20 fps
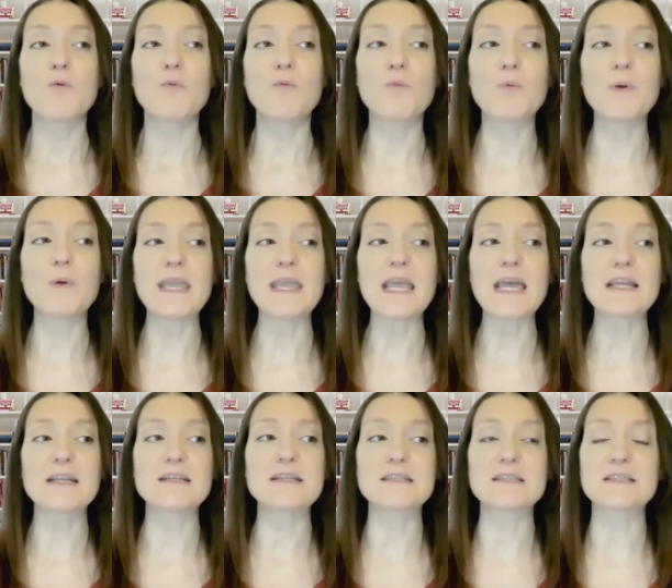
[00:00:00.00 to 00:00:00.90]
we
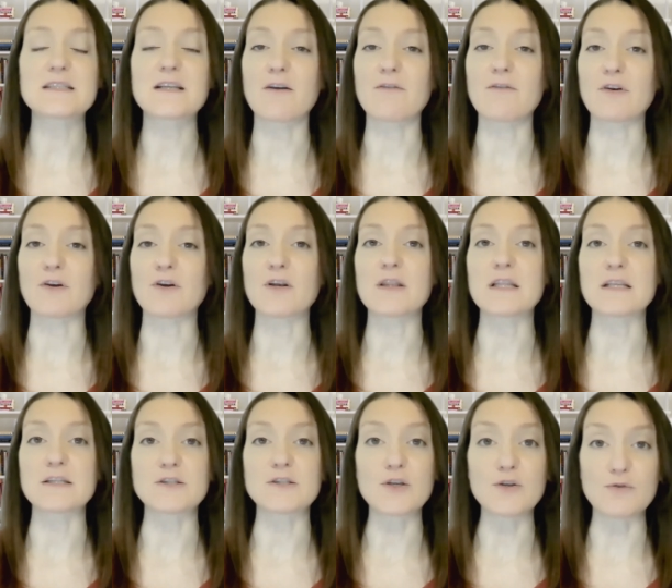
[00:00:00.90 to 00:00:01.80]
had discovered
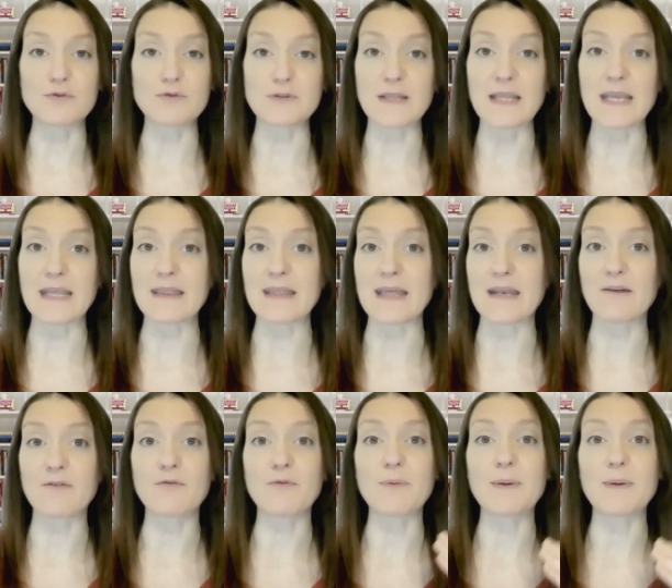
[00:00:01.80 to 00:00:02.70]
this huge link that
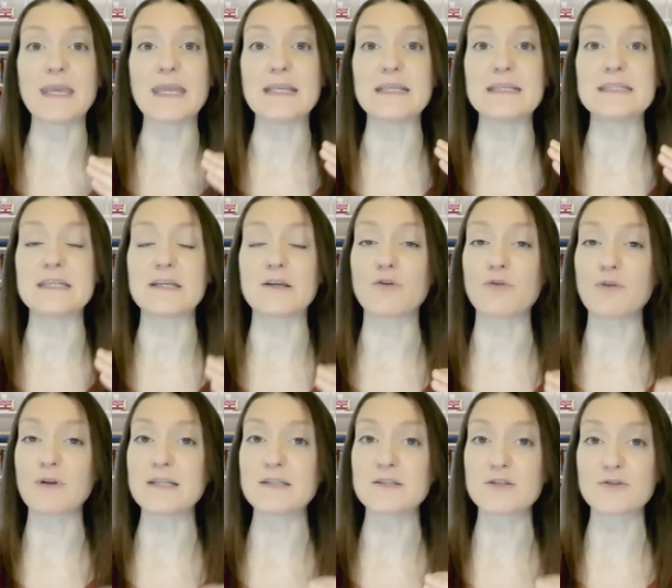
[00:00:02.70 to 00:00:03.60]
if we
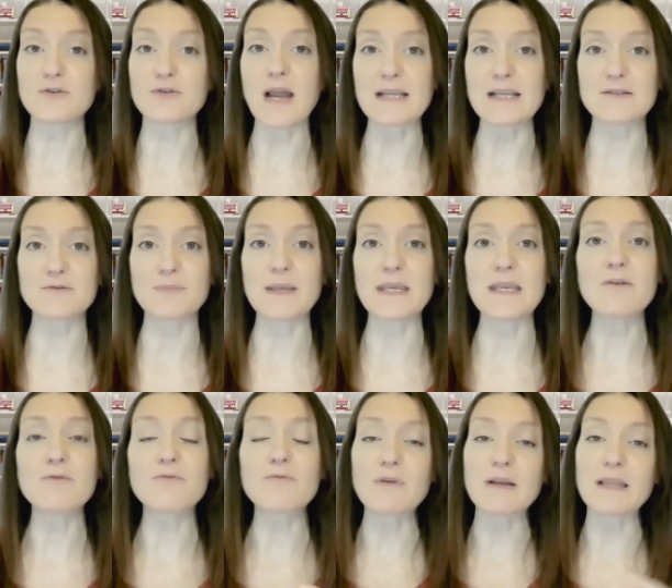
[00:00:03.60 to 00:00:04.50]
decrease stress, we
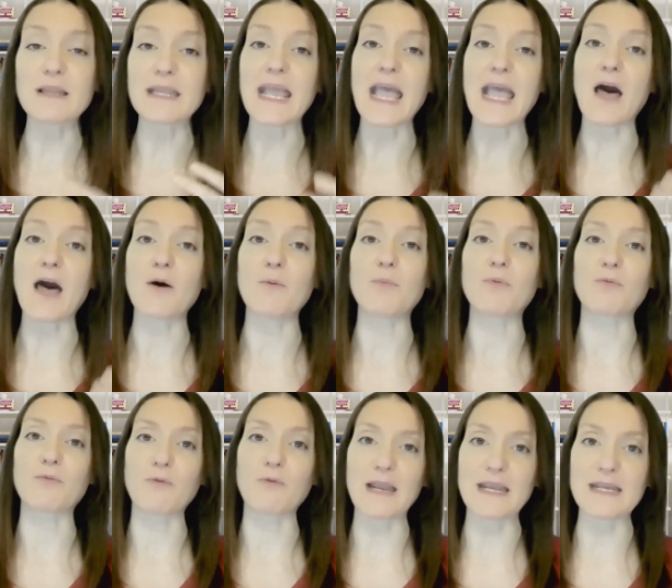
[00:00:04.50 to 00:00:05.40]
can really help
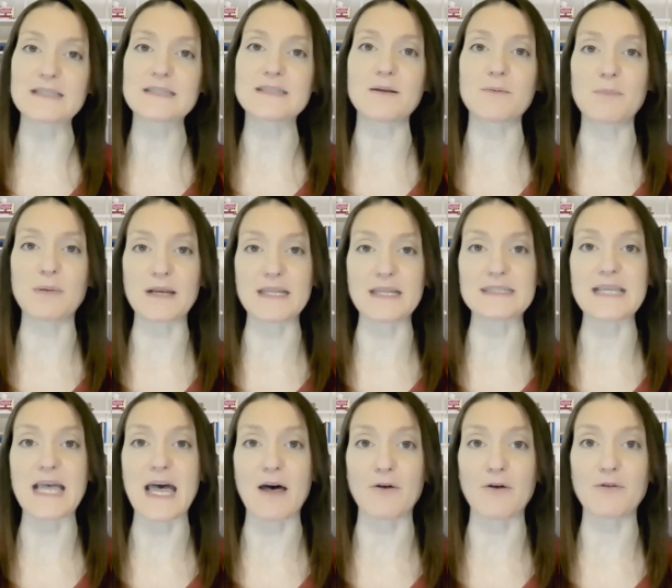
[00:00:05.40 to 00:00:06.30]
raise somebody's
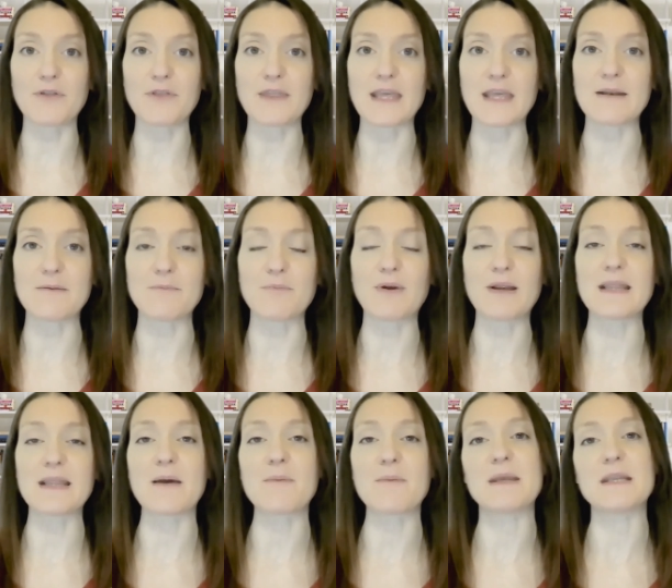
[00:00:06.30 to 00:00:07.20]
health and
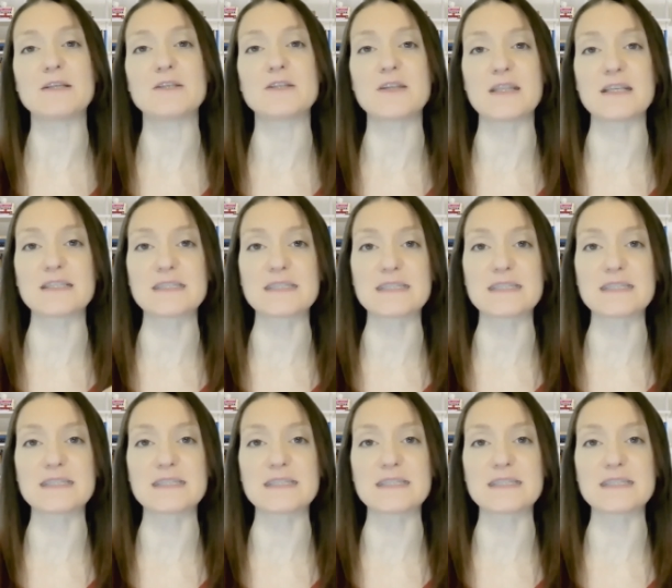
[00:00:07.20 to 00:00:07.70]
bring them into the